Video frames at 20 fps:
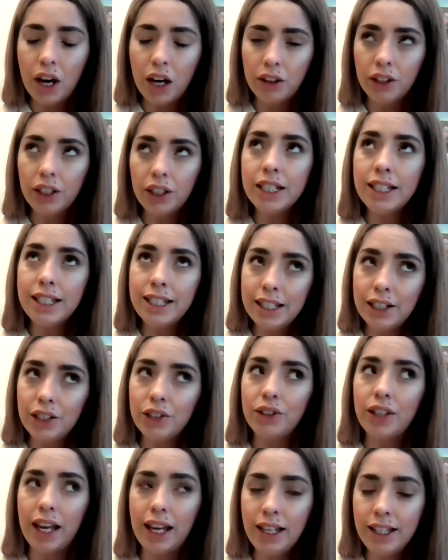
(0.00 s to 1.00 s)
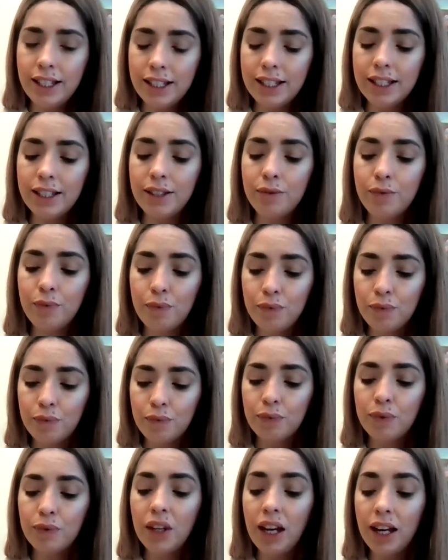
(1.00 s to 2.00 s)
Father considered this
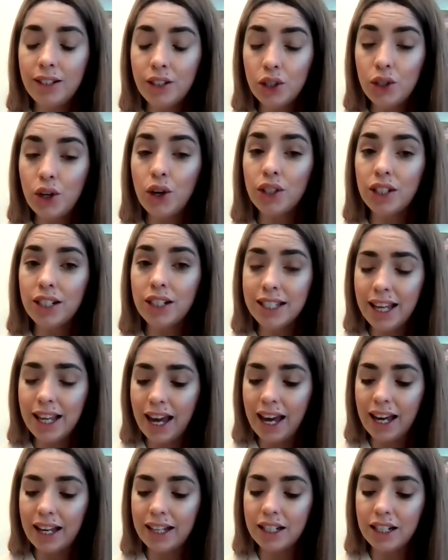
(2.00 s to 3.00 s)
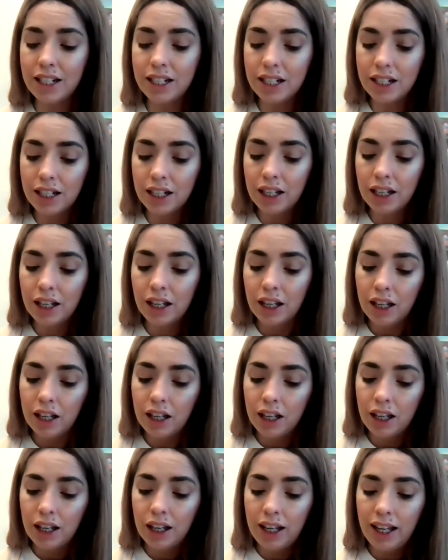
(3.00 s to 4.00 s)
and nodded his head.
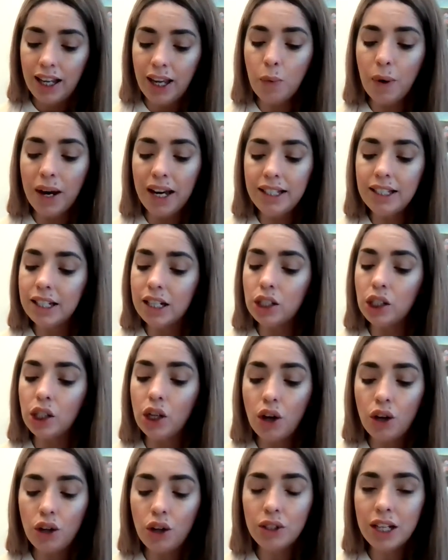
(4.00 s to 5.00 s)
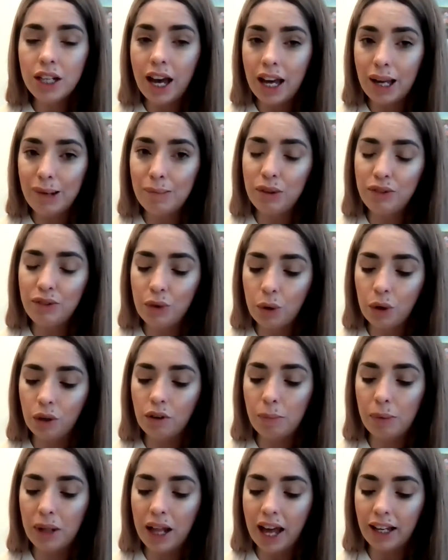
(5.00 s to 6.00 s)
He waited a long time before
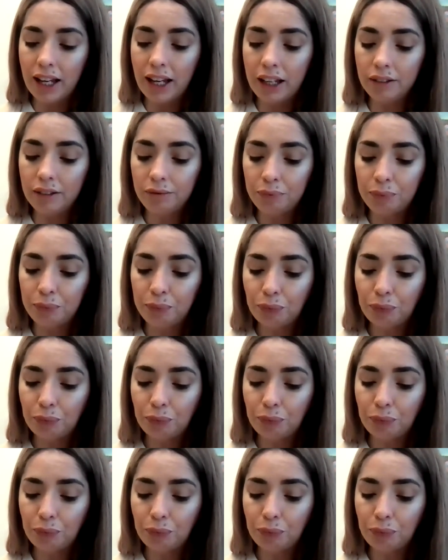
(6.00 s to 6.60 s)
replying.